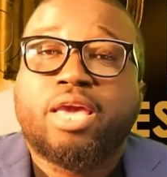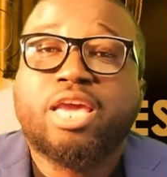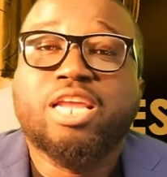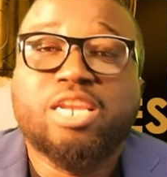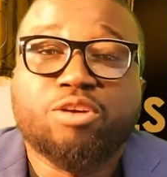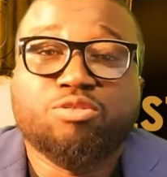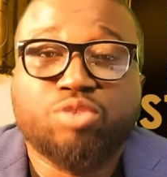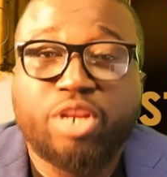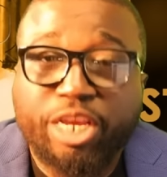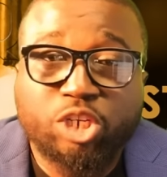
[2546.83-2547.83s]
in a
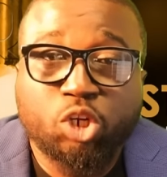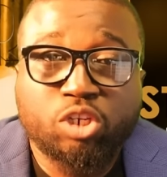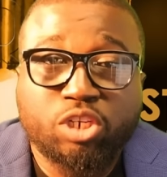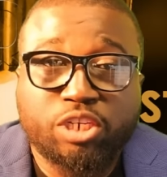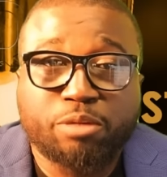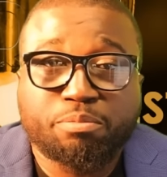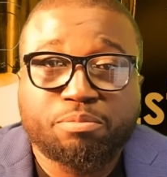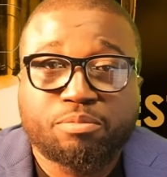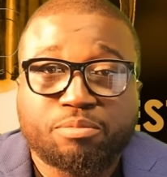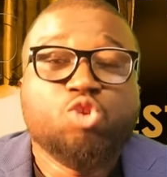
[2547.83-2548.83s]
relationship,
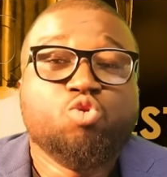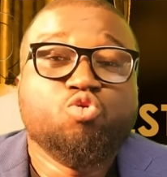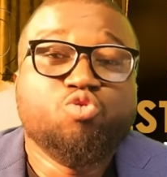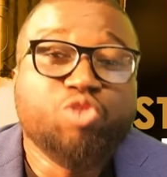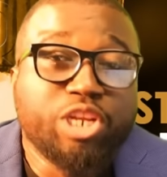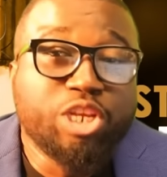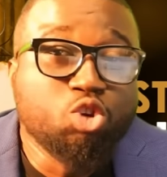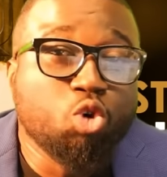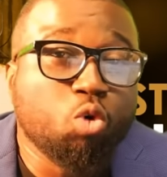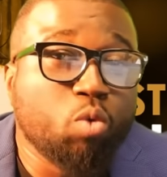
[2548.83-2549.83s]
you really
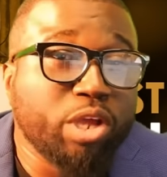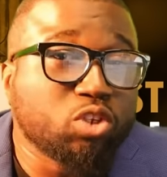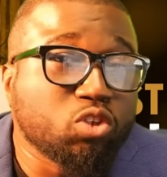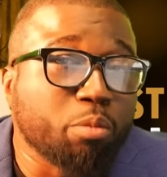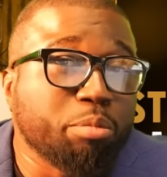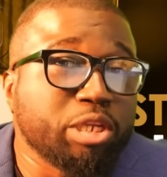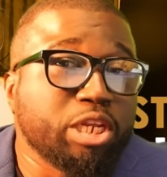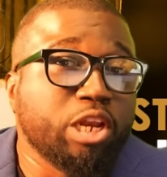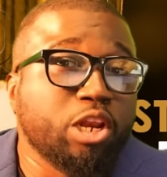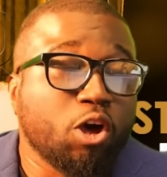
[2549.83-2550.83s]
know when
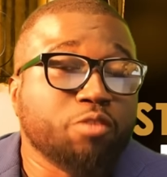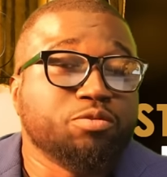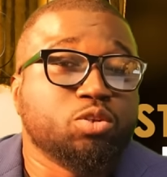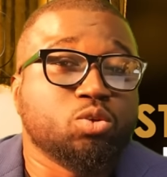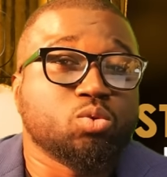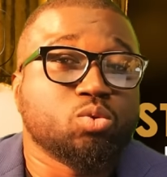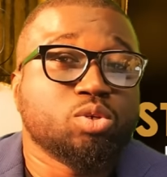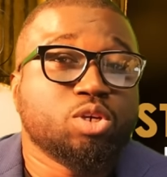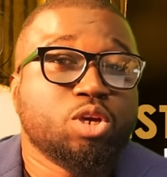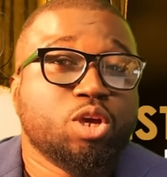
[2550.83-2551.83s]
somebody loves you,
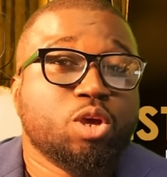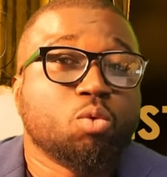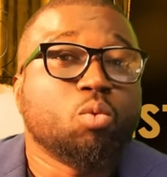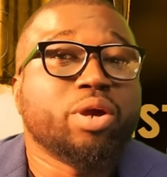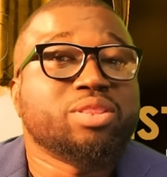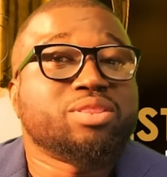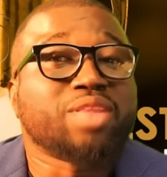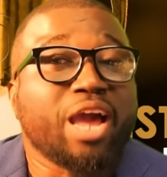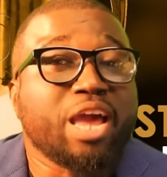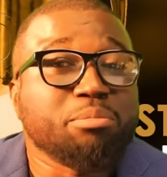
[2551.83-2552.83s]
when
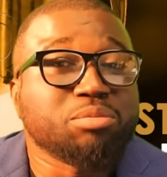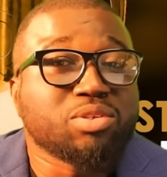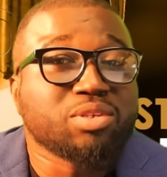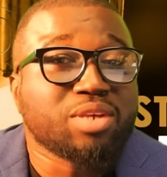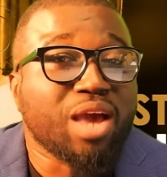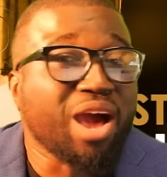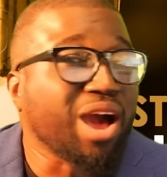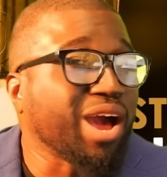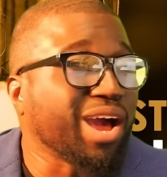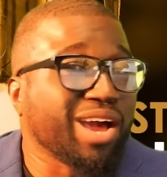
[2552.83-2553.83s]
times
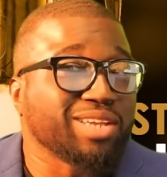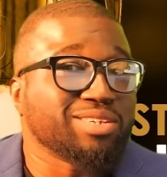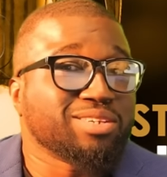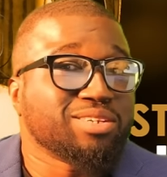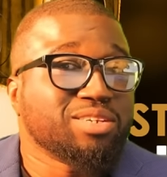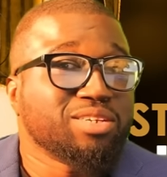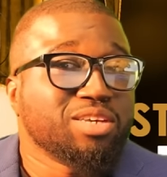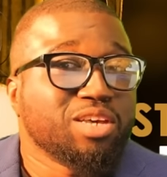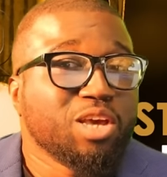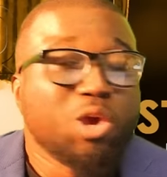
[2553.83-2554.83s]
are hard.
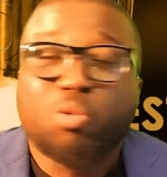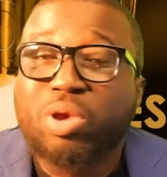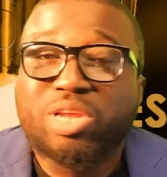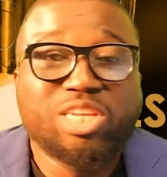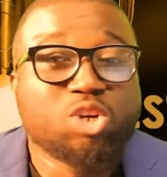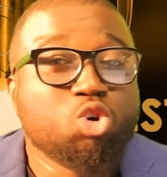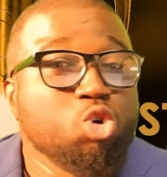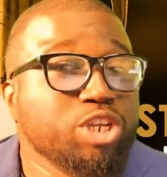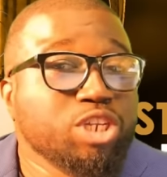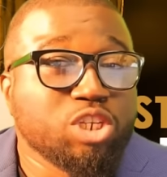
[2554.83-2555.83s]
When the
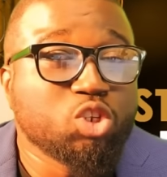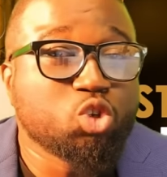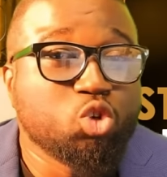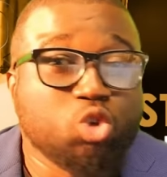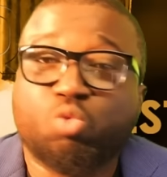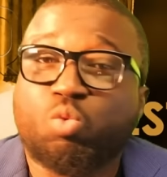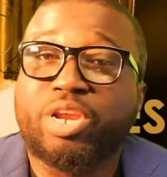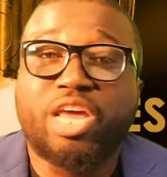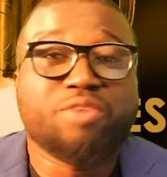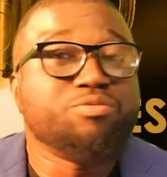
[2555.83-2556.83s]
going is good,
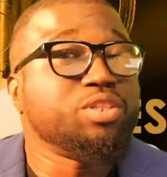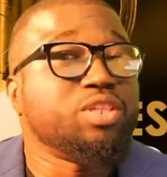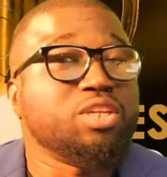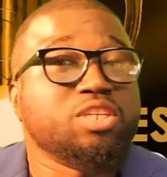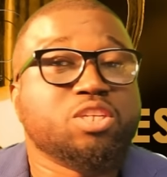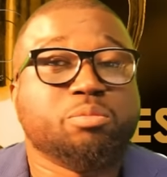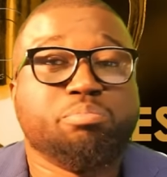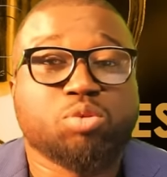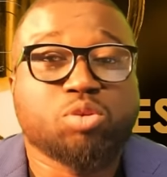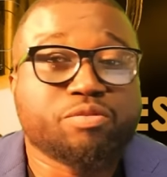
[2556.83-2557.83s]
when everything is
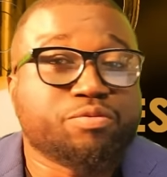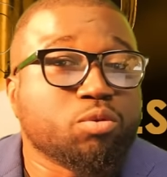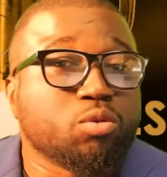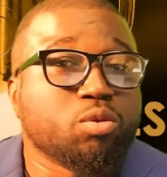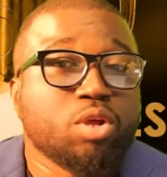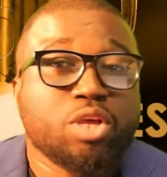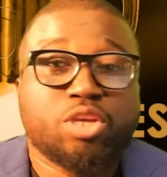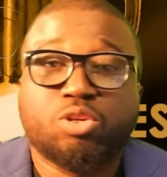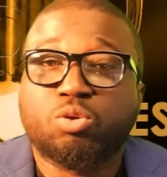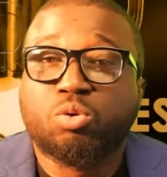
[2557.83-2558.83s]
beautiful,
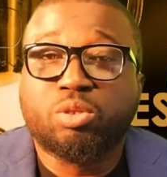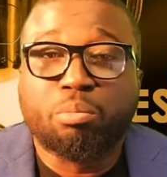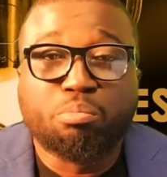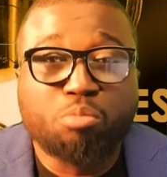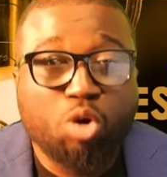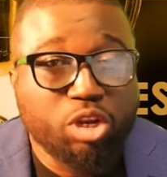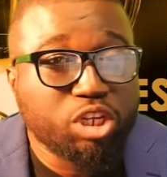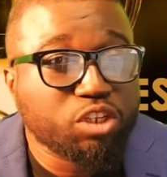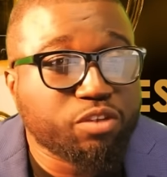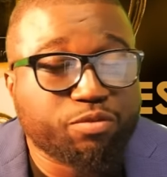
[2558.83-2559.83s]
you know, the
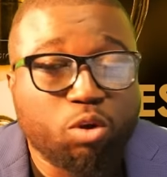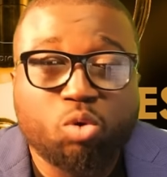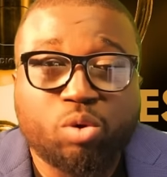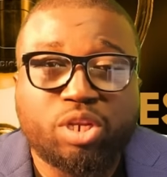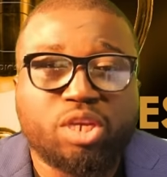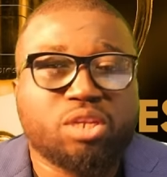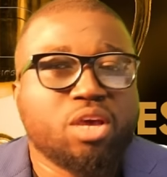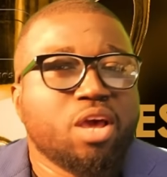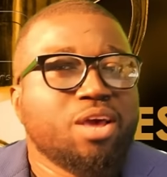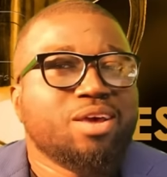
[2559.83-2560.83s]
money is flowing in,